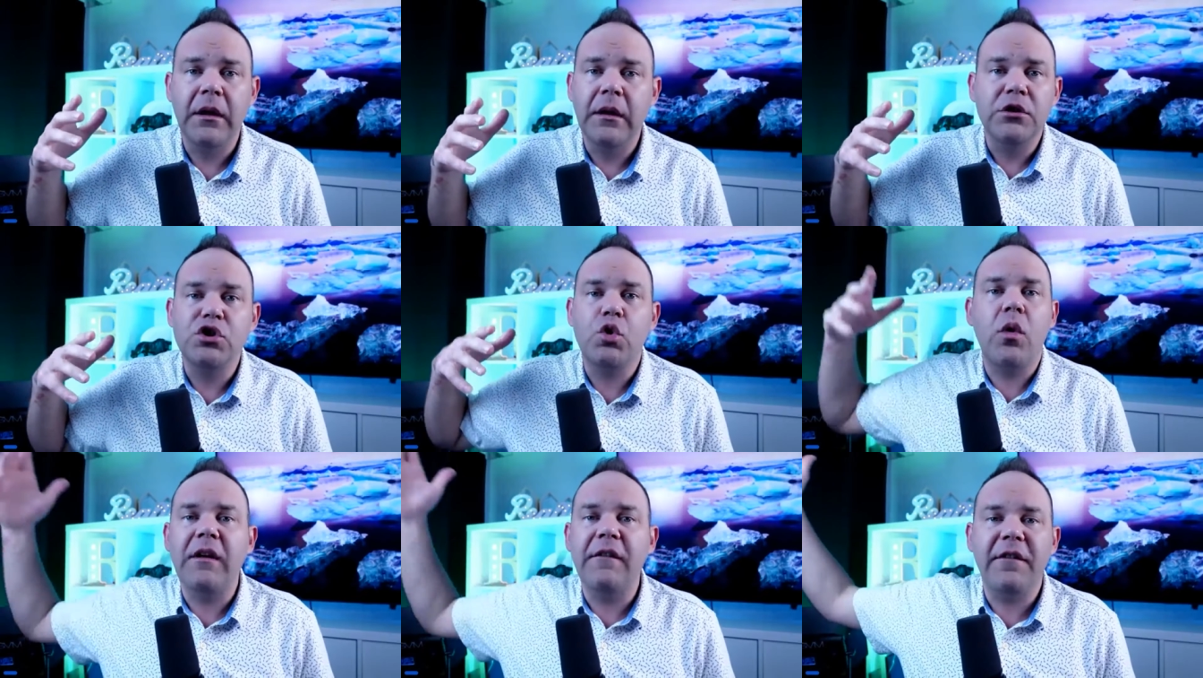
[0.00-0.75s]

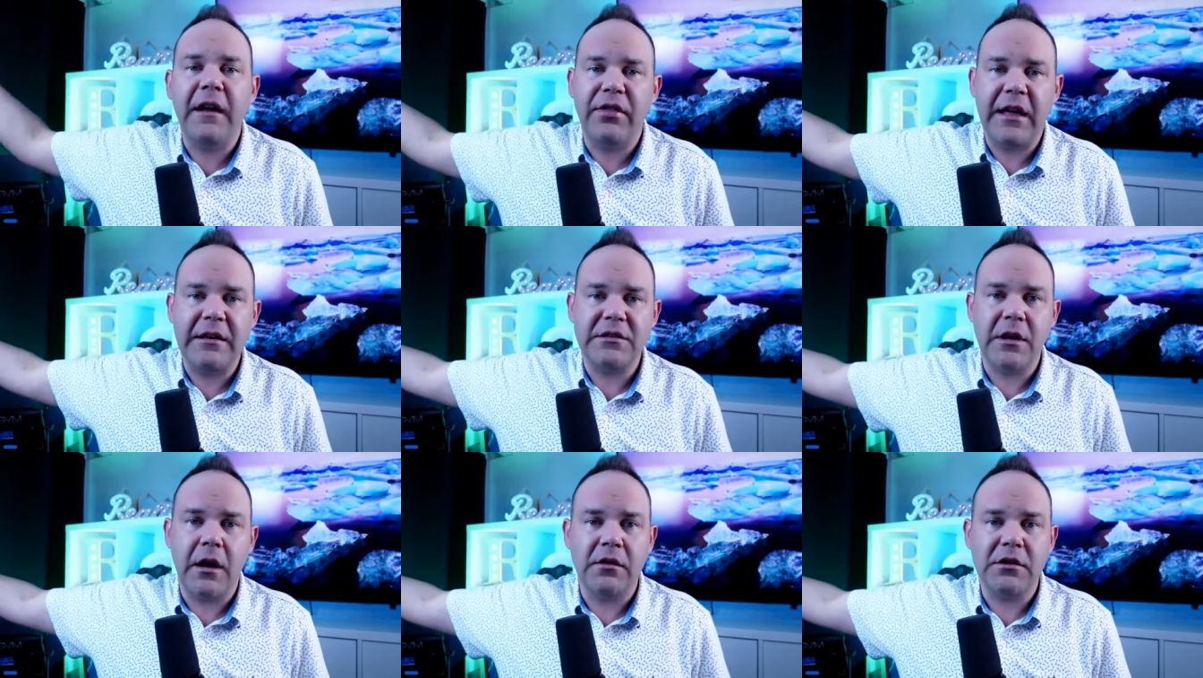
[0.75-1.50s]

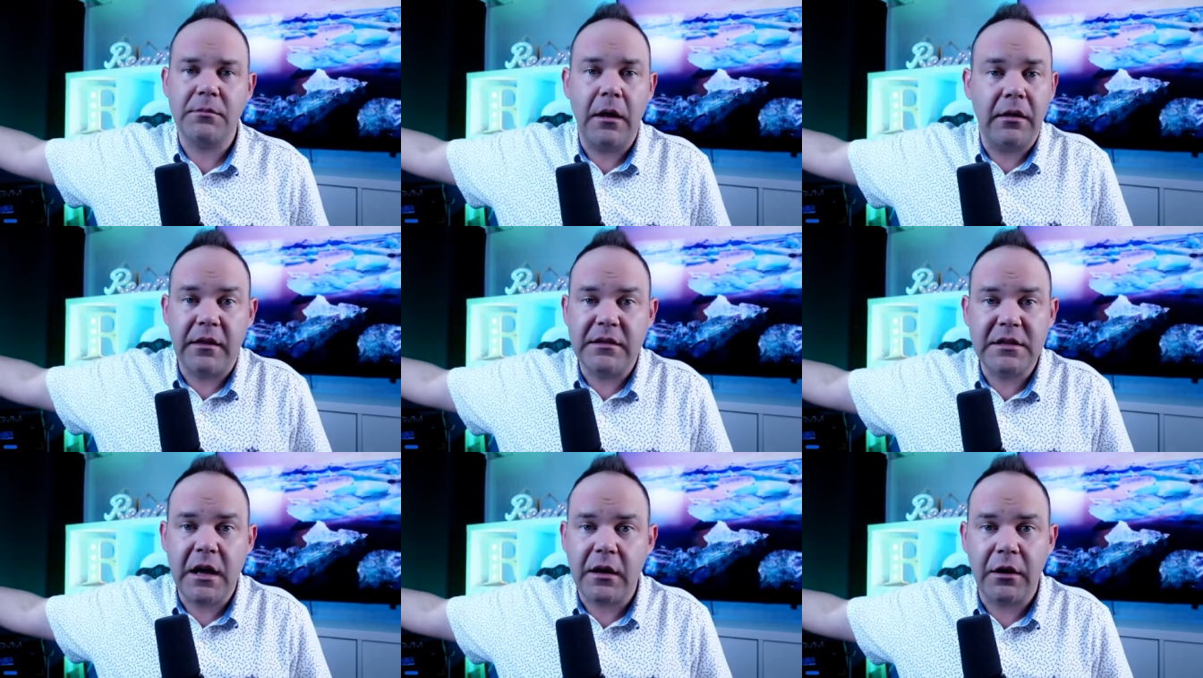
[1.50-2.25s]
$25,000 a month. It's
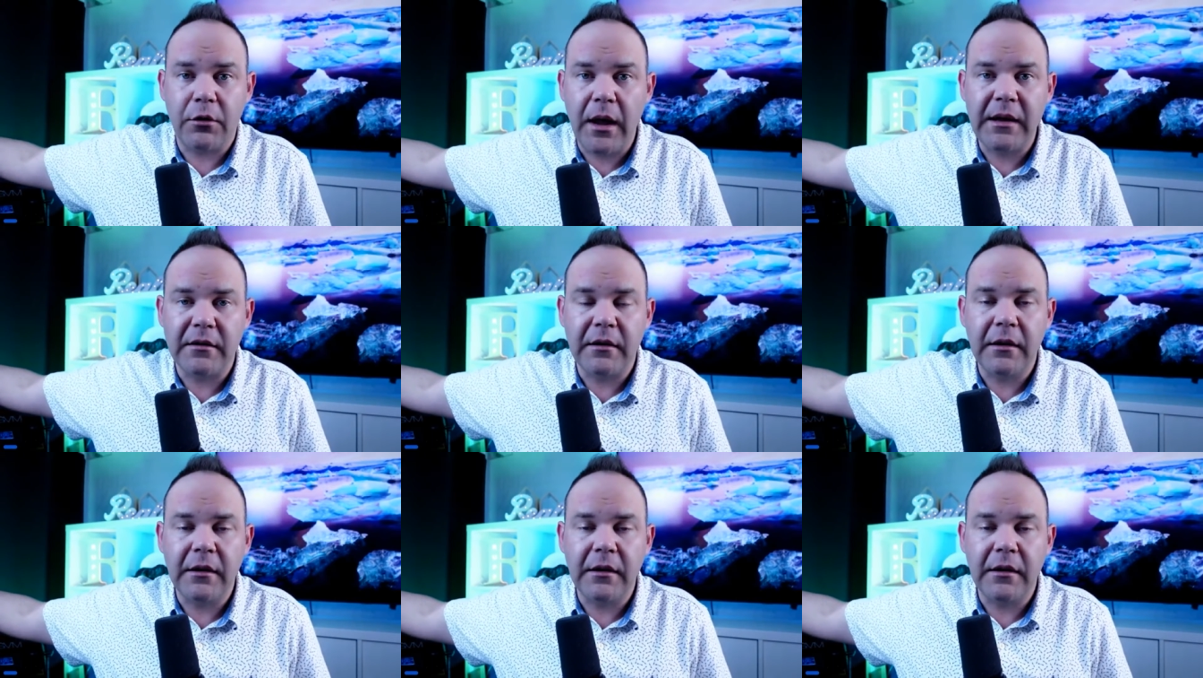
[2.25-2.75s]
not going to rent.